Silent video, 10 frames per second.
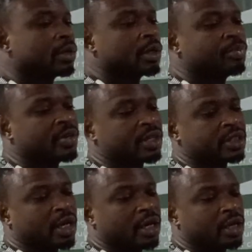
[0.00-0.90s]
the
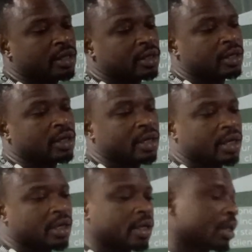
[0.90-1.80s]
predictor
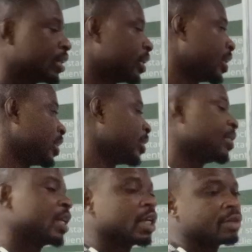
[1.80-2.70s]
and the
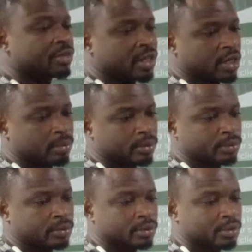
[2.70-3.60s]
dependent variable.
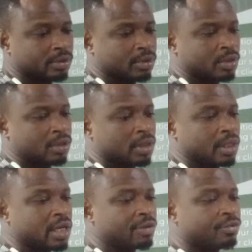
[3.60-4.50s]

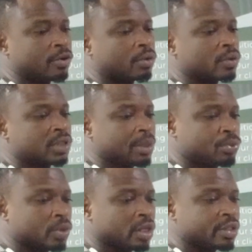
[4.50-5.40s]
Therefore,
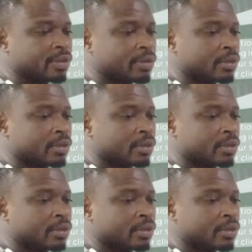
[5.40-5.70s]
conceptually,